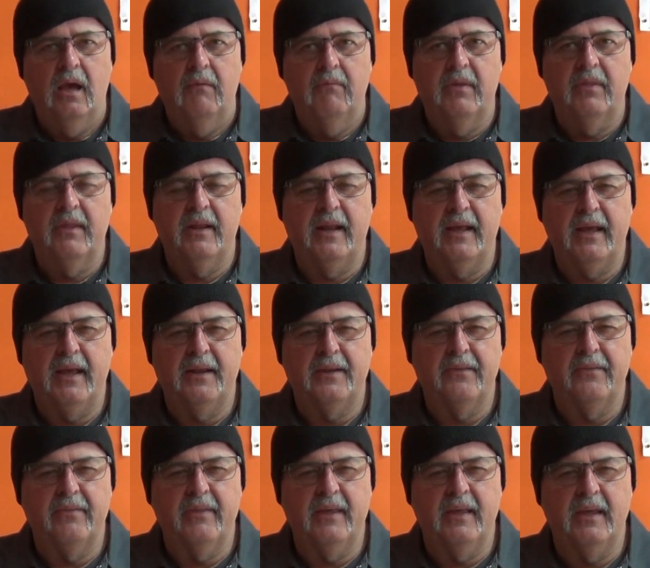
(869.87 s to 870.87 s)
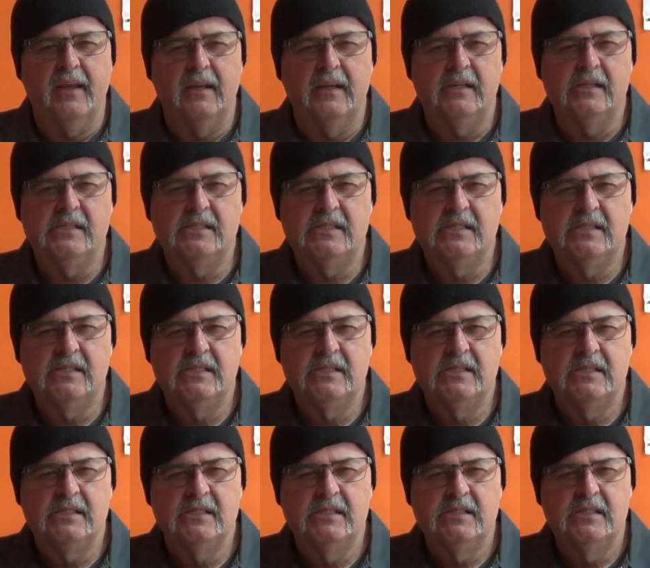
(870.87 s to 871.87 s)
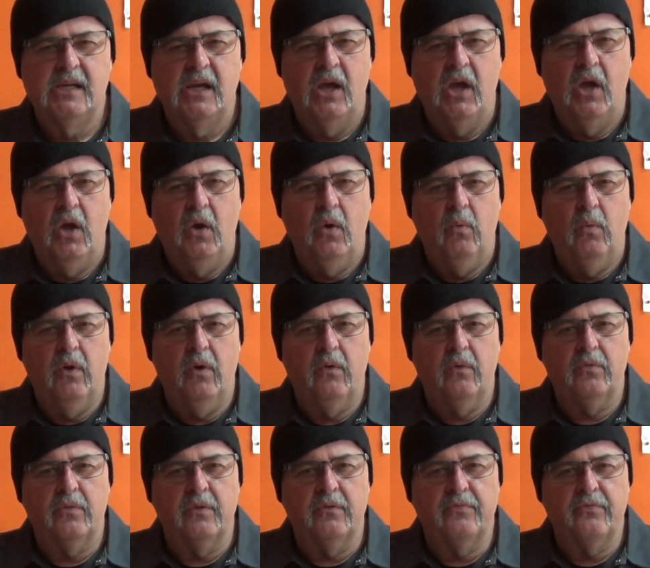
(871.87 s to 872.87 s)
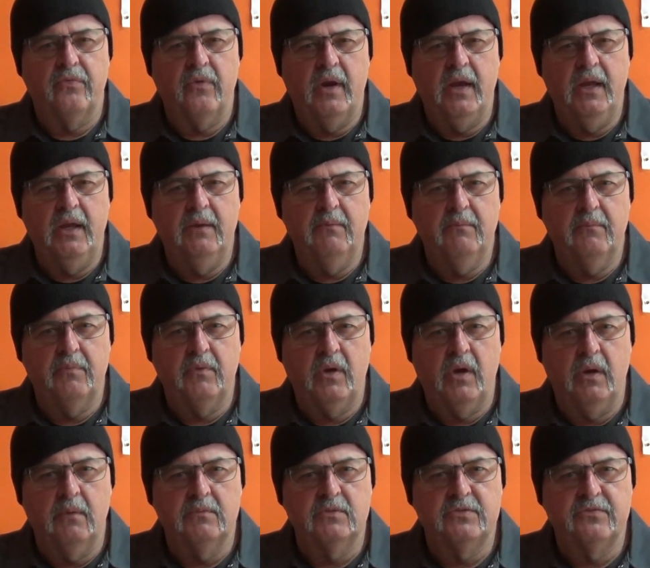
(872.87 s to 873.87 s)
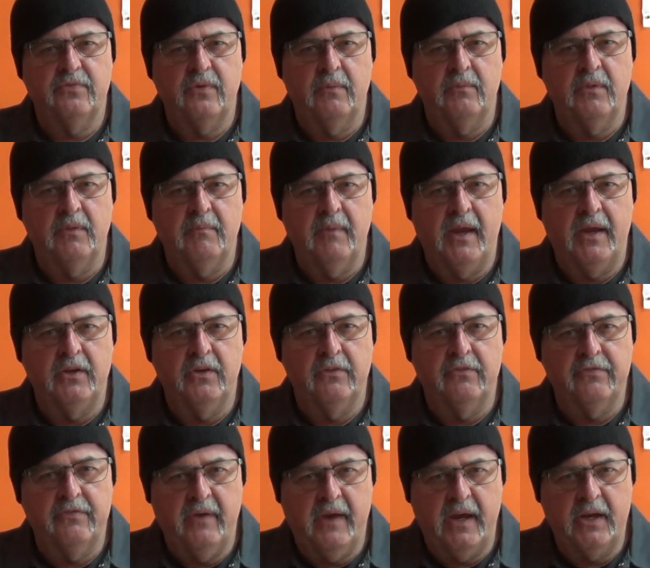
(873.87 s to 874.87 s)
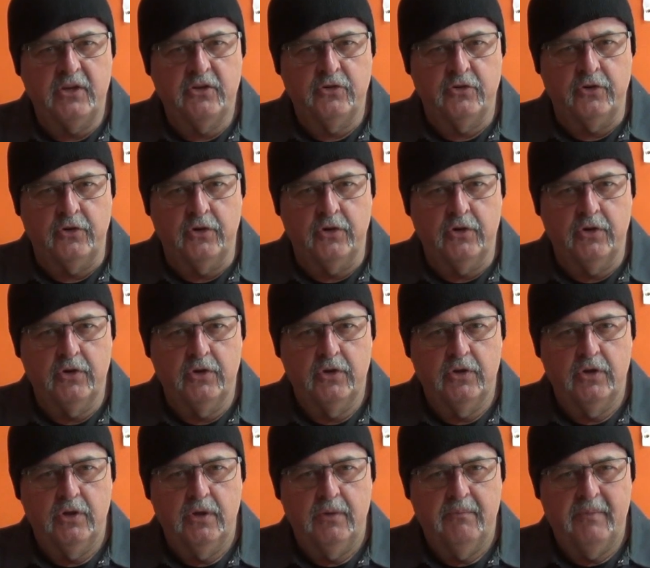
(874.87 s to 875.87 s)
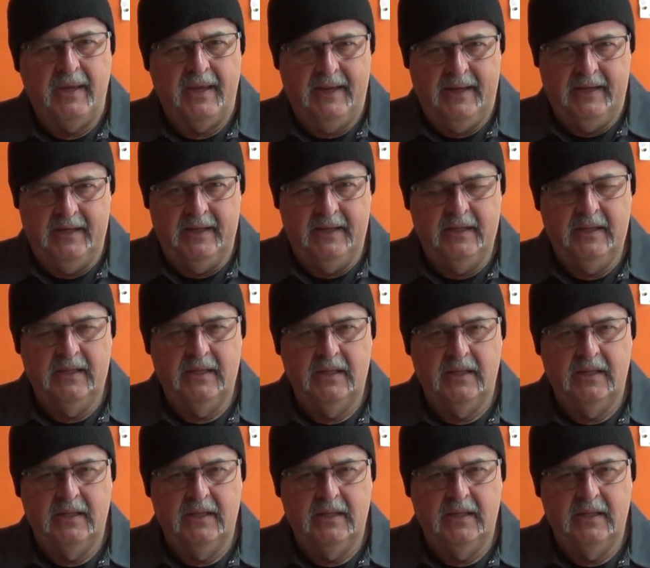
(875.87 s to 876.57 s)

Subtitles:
But then I got to thinking, well, the frame comes from the manufacturer painted.